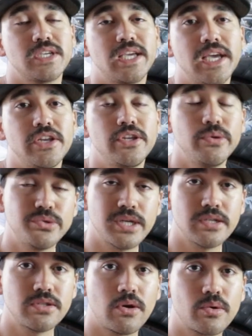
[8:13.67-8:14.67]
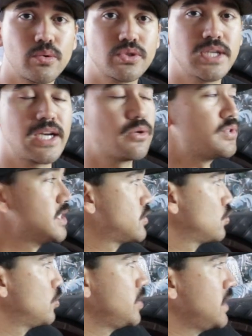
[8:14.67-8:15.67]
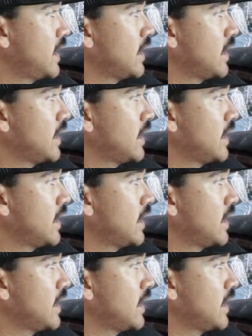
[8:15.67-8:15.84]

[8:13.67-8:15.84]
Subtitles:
Again, huge shout out to Hardcore Cycles. This will be